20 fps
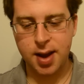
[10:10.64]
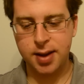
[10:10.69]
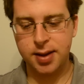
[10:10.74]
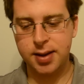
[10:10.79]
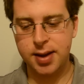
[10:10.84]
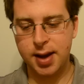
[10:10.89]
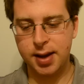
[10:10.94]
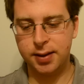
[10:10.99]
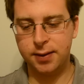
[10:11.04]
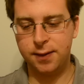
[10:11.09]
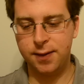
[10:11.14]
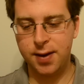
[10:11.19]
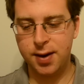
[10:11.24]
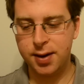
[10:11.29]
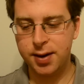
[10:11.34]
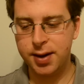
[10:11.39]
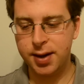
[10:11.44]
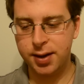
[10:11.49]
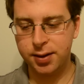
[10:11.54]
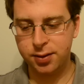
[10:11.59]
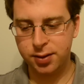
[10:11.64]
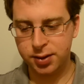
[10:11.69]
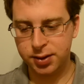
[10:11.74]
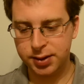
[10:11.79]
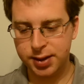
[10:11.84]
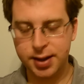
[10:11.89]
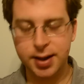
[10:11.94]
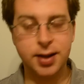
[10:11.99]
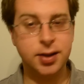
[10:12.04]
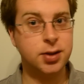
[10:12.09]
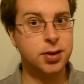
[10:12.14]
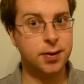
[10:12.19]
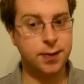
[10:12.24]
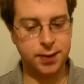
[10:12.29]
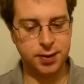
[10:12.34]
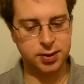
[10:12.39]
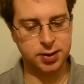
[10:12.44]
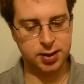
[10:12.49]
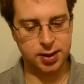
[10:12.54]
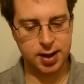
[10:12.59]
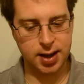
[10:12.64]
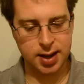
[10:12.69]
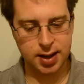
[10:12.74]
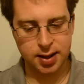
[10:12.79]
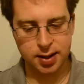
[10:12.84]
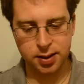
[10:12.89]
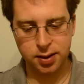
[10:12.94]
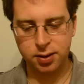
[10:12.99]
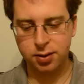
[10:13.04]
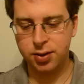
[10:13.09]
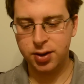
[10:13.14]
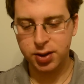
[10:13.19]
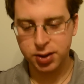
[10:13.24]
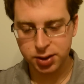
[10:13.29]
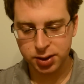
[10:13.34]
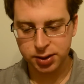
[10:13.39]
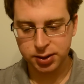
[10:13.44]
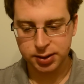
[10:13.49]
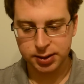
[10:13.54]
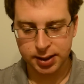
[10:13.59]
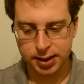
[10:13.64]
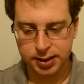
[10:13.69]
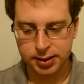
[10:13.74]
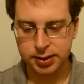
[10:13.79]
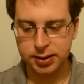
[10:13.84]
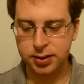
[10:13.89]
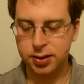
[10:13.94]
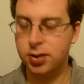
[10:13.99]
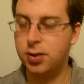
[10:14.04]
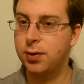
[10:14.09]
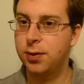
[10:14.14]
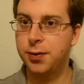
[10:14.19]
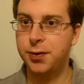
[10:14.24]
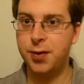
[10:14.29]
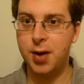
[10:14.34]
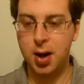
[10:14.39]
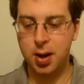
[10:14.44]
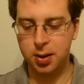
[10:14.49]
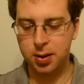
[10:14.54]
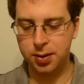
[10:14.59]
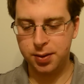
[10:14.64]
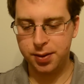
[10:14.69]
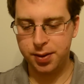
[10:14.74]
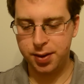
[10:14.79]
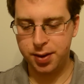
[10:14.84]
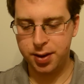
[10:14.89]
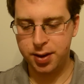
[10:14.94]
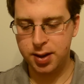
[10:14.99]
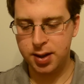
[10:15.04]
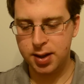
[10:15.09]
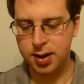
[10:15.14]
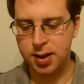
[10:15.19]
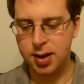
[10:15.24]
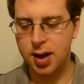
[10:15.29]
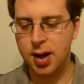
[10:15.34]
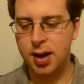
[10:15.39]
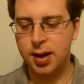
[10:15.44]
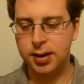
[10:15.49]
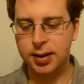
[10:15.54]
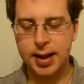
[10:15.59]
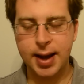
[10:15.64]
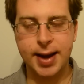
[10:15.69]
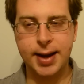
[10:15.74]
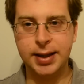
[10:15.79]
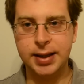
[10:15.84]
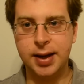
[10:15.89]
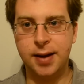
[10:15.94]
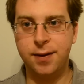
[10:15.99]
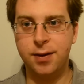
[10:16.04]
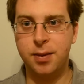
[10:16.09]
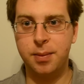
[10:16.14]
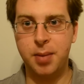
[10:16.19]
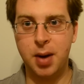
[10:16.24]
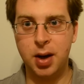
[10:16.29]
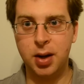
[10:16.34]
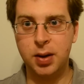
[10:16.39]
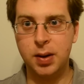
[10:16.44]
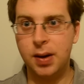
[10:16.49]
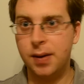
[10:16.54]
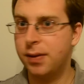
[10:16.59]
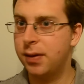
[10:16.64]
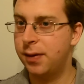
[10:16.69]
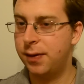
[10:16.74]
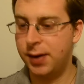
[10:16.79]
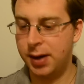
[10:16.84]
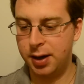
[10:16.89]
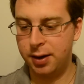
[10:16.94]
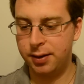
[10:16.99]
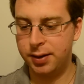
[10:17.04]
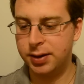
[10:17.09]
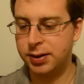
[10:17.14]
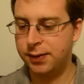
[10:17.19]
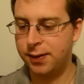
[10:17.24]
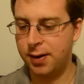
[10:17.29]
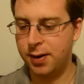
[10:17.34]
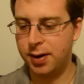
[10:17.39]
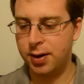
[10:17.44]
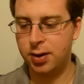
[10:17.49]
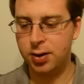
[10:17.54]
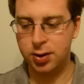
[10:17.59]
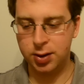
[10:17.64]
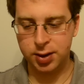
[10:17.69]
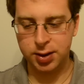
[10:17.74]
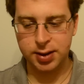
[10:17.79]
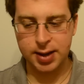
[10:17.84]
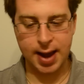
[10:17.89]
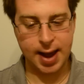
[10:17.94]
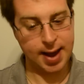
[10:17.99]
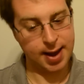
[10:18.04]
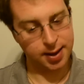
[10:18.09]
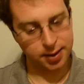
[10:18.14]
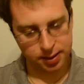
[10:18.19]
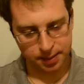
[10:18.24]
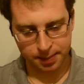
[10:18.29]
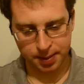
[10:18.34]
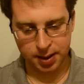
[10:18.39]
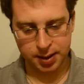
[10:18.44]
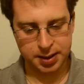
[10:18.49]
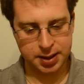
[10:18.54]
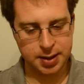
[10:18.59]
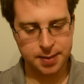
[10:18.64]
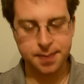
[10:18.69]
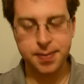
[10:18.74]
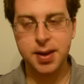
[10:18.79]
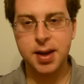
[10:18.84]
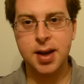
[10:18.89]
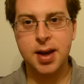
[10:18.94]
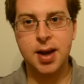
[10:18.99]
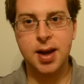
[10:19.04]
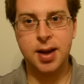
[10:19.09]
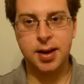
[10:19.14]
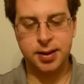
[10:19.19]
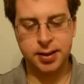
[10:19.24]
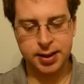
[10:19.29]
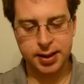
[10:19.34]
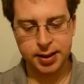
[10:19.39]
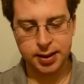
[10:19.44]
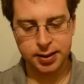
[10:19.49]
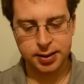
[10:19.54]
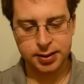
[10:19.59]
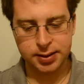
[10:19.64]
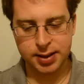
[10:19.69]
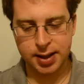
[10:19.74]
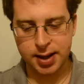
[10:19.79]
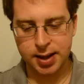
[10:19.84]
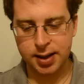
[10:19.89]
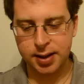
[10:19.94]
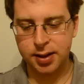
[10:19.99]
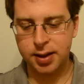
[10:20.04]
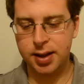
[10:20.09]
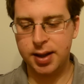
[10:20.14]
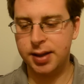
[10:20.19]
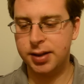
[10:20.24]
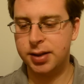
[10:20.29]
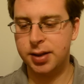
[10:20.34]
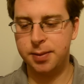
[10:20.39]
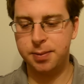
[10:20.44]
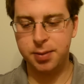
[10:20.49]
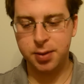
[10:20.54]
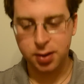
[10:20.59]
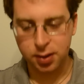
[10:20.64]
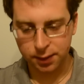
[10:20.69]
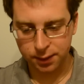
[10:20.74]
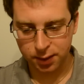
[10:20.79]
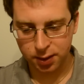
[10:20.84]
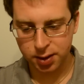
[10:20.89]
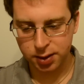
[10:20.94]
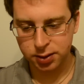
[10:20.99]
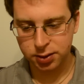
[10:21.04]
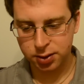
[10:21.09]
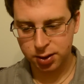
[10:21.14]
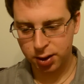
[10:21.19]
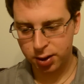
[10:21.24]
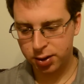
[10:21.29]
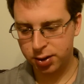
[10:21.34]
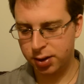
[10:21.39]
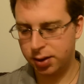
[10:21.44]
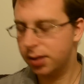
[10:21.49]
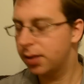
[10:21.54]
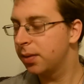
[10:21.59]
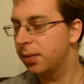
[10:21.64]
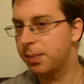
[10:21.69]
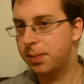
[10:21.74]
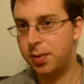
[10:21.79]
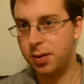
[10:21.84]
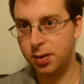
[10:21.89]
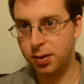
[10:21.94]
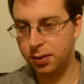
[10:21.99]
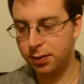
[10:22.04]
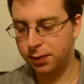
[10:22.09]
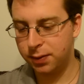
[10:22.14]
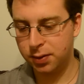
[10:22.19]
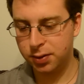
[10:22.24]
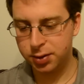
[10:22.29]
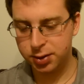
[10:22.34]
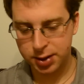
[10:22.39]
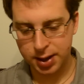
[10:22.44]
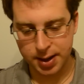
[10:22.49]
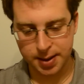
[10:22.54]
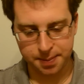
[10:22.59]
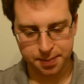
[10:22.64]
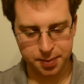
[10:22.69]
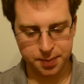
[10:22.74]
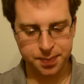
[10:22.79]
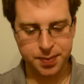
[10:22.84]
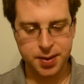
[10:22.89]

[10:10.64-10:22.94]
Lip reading: yet very interesting and sophisticated. Christian says you followed the line of the bottle of the fragrance very good, and the body. Nina said it's a beautiful construction, beautiful shape.